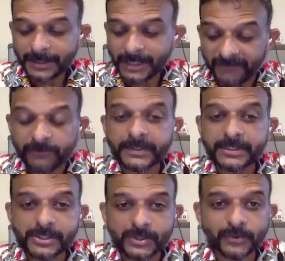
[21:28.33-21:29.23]

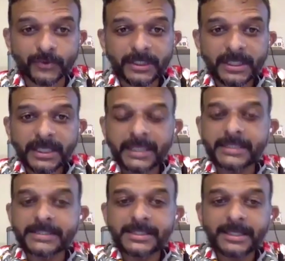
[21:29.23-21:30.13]
governments do
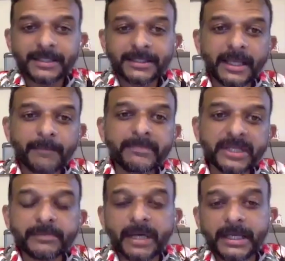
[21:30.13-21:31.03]
is they
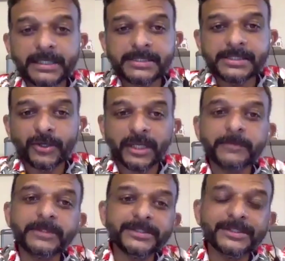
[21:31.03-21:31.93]
minimize your
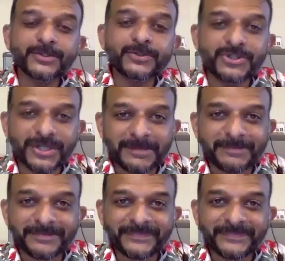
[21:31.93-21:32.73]
ability to dream.